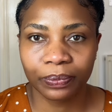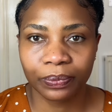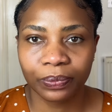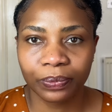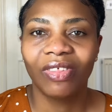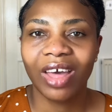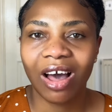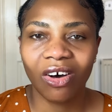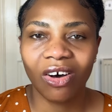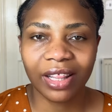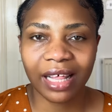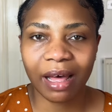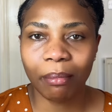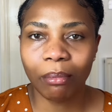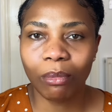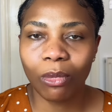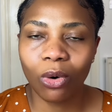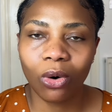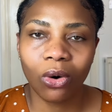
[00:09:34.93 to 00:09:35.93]
There are other
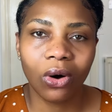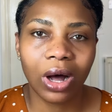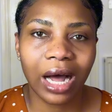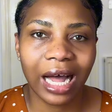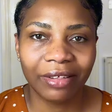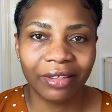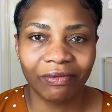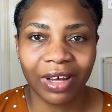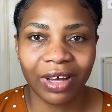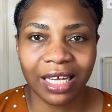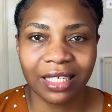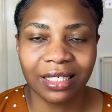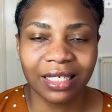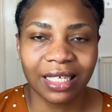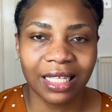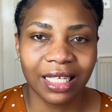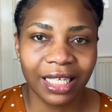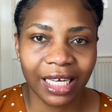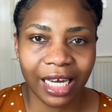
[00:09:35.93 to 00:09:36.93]
more advanced
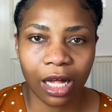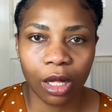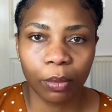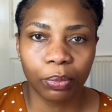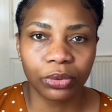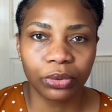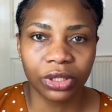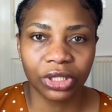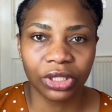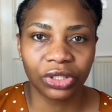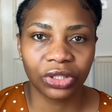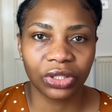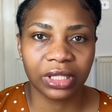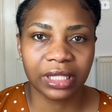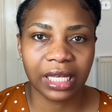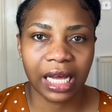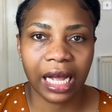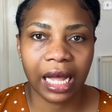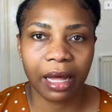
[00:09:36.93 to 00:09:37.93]
clinical procedures
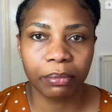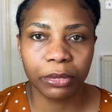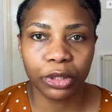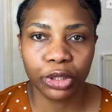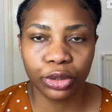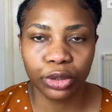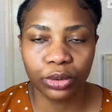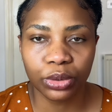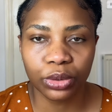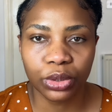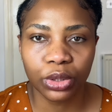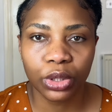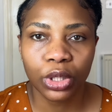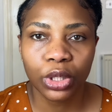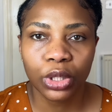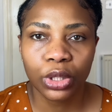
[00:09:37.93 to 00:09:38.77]
that can be used